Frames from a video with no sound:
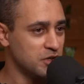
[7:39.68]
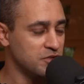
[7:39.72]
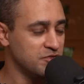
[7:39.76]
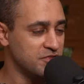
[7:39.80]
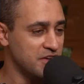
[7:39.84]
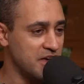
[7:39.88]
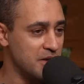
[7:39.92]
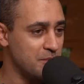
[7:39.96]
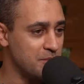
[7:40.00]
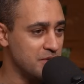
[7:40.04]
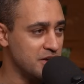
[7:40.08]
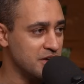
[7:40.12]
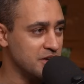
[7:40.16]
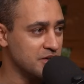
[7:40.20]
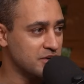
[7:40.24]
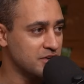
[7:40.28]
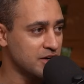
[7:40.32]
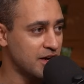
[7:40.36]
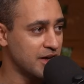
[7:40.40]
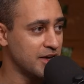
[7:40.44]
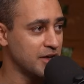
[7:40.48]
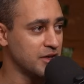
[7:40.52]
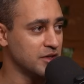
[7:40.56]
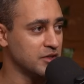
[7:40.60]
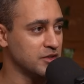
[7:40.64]
fair bit.
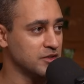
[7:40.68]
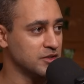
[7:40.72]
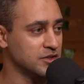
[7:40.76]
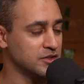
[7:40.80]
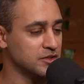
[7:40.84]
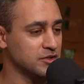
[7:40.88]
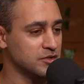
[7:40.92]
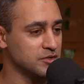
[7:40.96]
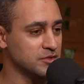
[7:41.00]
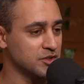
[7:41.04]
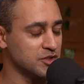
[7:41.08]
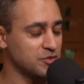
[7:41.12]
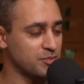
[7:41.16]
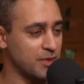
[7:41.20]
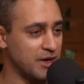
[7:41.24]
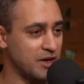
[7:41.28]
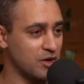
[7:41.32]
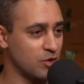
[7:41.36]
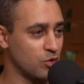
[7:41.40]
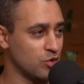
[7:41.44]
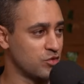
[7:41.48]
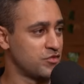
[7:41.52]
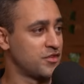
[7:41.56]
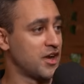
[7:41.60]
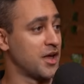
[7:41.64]
I spend a
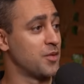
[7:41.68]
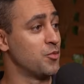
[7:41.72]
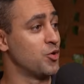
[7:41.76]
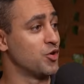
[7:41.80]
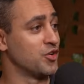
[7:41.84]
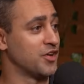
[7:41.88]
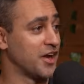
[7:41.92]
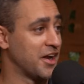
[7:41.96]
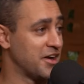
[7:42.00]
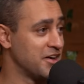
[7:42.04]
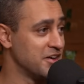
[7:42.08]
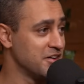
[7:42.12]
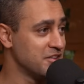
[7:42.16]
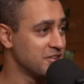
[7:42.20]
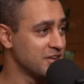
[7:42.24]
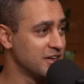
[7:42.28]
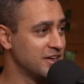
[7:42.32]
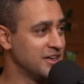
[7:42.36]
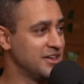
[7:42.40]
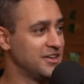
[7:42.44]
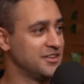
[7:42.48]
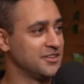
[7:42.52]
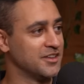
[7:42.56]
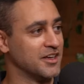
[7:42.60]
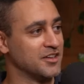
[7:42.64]
lot of time on Reddit.
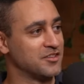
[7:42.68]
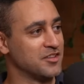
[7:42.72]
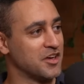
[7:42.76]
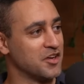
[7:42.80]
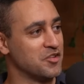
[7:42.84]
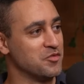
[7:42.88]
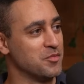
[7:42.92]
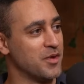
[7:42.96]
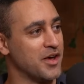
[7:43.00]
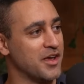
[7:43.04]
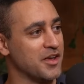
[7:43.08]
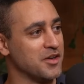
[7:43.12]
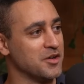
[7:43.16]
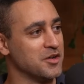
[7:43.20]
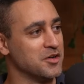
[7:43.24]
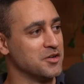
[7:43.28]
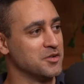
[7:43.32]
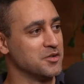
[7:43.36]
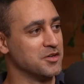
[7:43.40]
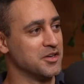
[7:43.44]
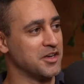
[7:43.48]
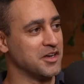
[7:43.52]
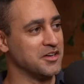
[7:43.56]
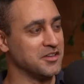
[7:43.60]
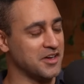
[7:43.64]
That's kind of my
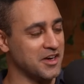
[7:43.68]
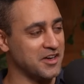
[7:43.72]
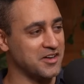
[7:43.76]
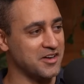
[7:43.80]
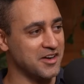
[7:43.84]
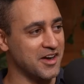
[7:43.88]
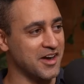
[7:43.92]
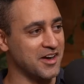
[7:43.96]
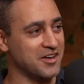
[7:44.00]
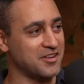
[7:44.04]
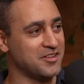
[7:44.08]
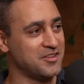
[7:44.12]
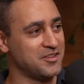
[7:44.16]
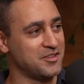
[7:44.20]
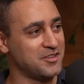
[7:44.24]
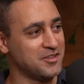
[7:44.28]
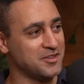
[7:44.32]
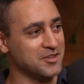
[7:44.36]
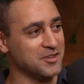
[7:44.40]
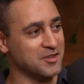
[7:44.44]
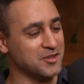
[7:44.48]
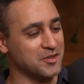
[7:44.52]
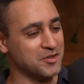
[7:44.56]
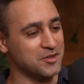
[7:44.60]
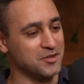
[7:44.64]
internet
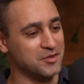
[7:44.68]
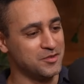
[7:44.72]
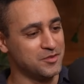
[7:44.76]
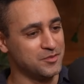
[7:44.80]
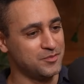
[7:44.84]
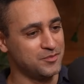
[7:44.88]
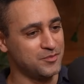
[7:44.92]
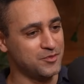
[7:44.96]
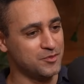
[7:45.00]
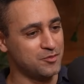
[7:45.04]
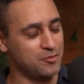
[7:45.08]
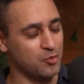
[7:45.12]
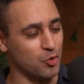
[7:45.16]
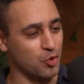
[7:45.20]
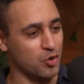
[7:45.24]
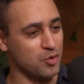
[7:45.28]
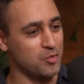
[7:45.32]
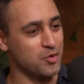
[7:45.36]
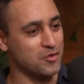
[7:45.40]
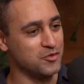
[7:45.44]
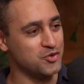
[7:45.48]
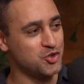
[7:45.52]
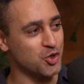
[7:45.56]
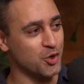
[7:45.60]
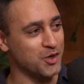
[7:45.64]
forum
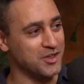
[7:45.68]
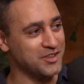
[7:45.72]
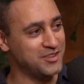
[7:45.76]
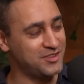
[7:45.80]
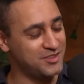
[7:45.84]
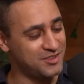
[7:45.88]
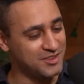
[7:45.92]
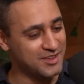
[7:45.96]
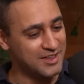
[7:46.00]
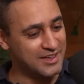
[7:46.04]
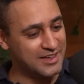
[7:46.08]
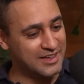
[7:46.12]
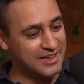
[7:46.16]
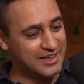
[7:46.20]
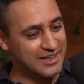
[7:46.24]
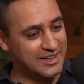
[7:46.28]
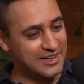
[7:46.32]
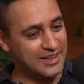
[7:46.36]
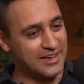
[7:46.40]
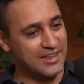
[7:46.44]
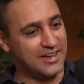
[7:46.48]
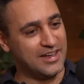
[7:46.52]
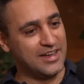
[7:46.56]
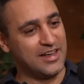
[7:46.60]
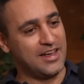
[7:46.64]
of choice.
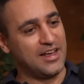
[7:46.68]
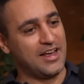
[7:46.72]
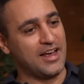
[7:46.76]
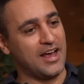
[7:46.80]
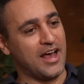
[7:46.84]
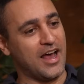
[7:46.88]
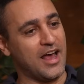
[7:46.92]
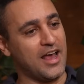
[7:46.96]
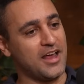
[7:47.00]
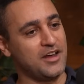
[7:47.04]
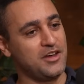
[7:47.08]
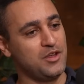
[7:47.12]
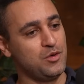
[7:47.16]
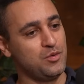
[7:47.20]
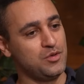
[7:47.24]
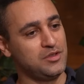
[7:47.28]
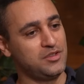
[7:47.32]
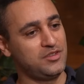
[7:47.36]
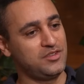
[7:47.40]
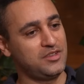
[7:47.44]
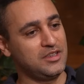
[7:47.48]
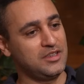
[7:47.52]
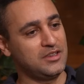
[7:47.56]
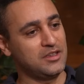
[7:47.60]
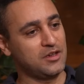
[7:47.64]
And you will
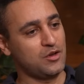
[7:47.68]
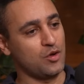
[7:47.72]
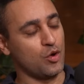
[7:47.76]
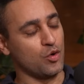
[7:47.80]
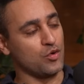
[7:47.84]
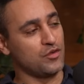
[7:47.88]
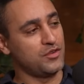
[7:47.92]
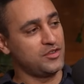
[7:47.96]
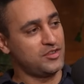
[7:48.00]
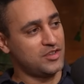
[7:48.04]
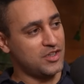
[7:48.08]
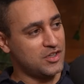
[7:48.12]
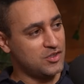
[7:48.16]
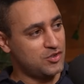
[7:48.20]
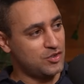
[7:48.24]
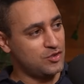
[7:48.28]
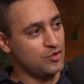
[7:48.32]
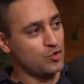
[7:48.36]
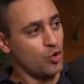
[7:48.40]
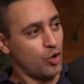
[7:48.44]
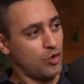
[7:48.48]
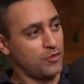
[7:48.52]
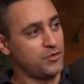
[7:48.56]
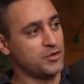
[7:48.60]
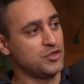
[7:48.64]
see the
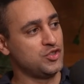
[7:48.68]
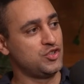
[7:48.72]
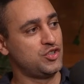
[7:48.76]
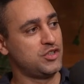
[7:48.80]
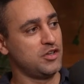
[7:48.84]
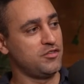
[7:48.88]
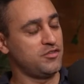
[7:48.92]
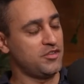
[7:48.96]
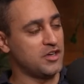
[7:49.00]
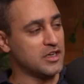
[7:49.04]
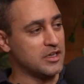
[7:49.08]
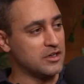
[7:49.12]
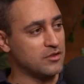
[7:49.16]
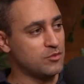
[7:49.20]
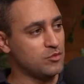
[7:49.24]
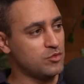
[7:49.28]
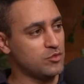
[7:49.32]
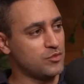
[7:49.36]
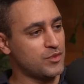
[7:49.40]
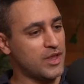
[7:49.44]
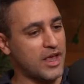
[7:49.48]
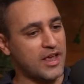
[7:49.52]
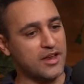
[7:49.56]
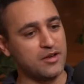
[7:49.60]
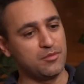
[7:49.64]
conversations often shifting,
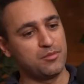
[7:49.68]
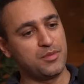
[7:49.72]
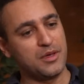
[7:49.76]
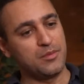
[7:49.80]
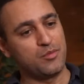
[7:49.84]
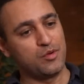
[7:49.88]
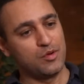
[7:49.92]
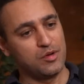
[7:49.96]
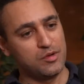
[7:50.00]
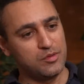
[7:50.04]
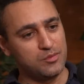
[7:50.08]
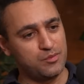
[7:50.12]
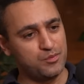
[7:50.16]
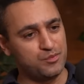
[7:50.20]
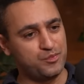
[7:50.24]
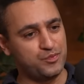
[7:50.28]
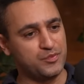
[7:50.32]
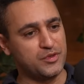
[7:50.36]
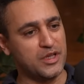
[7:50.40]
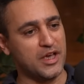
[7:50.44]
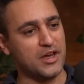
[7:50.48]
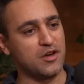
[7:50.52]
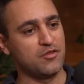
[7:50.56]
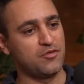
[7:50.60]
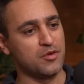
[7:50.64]
and people
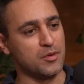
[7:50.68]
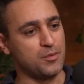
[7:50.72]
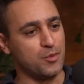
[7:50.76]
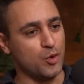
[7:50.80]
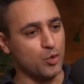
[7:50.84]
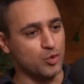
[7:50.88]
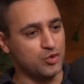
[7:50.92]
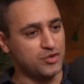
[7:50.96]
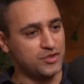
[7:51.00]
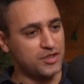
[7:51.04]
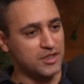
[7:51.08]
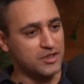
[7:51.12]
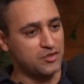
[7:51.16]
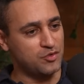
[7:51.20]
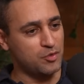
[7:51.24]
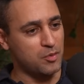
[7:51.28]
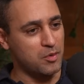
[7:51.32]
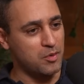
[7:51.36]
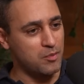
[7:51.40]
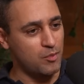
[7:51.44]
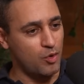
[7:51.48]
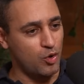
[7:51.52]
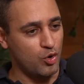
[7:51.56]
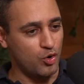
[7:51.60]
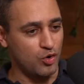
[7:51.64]
kind of approach things
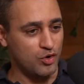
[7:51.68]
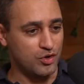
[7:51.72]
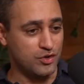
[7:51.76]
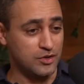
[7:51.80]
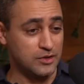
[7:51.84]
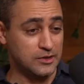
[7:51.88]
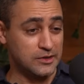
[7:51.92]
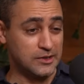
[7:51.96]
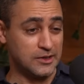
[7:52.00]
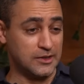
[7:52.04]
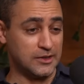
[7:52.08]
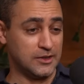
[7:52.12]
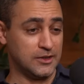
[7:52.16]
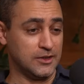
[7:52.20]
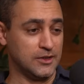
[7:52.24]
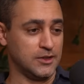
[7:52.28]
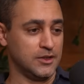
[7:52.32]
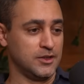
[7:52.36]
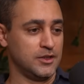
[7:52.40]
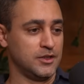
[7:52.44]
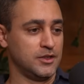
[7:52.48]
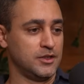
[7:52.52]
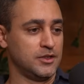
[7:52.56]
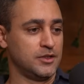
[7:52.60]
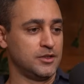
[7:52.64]
from
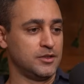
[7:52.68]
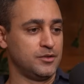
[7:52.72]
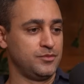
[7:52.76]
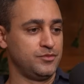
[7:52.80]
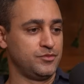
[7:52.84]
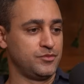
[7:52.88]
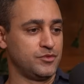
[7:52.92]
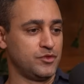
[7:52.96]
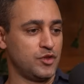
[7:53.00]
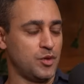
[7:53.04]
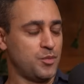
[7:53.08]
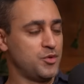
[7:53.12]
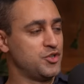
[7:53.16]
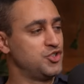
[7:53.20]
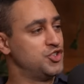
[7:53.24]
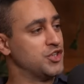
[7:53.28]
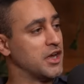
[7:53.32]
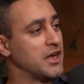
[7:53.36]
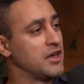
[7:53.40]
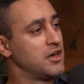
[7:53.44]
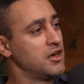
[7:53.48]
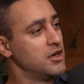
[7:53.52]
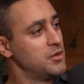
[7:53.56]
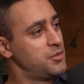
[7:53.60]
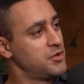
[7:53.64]
a
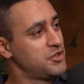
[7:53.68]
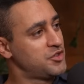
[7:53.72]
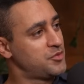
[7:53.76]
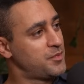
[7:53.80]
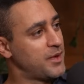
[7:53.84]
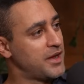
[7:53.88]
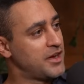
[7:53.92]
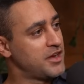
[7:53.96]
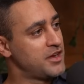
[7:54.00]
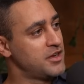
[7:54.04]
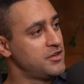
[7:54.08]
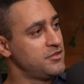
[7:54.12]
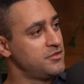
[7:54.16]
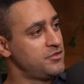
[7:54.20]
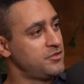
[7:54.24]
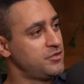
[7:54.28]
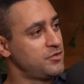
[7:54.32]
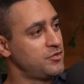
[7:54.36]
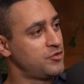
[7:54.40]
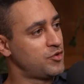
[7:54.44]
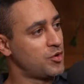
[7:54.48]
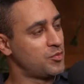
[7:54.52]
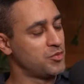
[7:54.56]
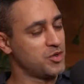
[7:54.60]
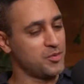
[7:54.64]
gentler perspective,
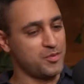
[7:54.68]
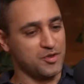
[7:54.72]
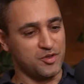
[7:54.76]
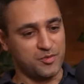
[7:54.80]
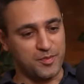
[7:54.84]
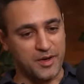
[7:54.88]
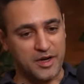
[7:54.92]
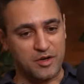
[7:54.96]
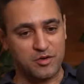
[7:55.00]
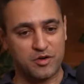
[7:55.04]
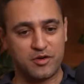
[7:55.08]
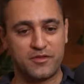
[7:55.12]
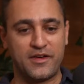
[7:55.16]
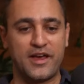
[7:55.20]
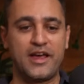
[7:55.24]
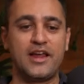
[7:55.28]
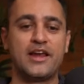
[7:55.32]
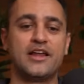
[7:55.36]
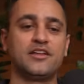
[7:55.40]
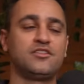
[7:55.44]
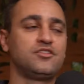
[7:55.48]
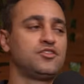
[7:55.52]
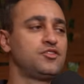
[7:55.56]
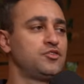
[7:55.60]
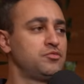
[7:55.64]
from the perspective of, hey,
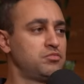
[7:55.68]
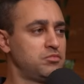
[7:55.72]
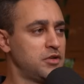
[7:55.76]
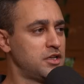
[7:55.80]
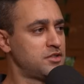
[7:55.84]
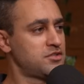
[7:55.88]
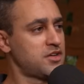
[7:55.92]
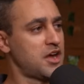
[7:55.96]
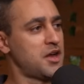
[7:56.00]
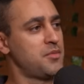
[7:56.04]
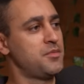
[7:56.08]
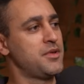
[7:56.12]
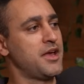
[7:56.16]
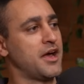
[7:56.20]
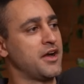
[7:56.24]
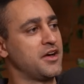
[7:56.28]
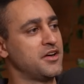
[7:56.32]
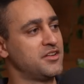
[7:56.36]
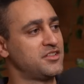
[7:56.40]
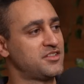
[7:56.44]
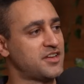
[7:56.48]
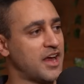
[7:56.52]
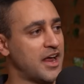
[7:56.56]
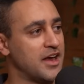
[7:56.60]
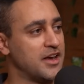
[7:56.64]
let's try and be
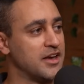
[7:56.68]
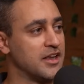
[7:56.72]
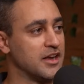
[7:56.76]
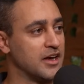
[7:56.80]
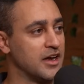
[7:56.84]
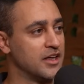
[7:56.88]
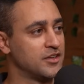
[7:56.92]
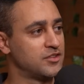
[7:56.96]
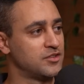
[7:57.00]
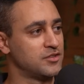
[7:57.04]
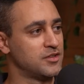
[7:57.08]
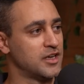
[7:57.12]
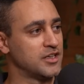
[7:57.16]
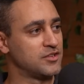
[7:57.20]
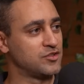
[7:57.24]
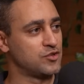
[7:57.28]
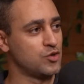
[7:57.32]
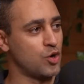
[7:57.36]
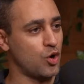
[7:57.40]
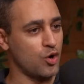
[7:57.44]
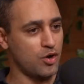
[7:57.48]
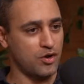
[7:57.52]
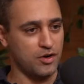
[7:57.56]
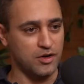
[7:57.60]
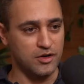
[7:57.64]
understanding. Let's
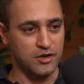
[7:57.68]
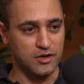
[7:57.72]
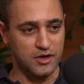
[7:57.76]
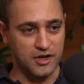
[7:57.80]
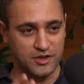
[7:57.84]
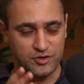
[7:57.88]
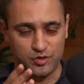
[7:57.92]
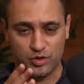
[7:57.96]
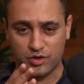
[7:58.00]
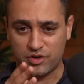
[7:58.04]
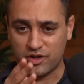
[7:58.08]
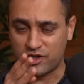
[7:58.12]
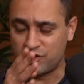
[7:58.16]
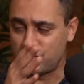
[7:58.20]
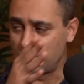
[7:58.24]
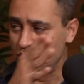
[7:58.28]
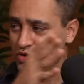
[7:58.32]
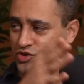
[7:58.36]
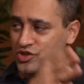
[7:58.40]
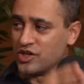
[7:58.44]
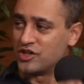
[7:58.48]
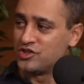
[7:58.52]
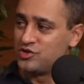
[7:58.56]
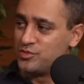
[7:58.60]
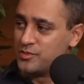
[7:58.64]
not rush to
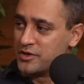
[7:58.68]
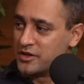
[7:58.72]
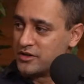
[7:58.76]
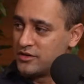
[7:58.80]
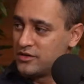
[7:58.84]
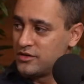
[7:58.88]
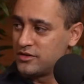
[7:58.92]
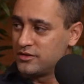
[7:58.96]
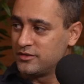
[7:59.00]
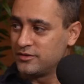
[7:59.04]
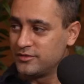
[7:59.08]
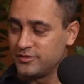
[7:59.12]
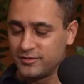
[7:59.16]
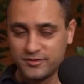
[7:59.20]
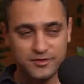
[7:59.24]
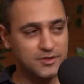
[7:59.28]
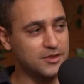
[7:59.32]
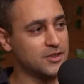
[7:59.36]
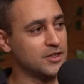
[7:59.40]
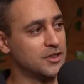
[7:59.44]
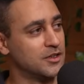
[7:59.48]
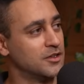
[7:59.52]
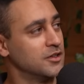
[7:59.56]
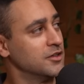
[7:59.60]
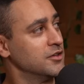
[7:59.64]
judgment.
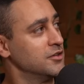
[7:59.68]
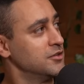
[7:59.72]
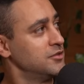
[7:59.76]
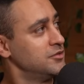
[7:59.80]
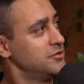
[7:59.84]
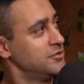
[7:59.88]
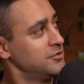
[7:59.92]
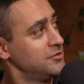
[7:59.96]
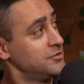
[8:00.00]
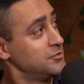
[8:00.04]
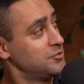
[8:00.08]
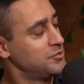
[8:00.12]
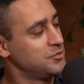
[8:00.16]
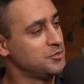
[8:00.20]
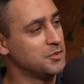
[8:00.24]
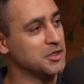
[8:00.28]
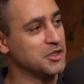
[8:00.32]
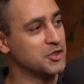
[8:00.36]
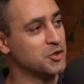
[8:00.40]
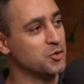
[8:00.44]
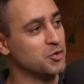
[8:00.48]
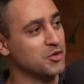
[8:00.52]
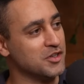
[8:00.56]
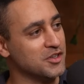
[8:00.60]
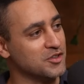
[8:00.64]
Be
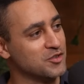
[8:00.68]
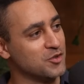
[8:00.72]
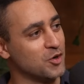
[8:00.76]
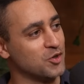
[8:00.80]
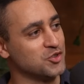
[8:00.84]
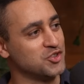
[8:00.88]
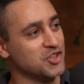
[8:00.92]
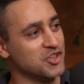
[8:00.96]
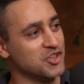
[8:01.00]
curious, not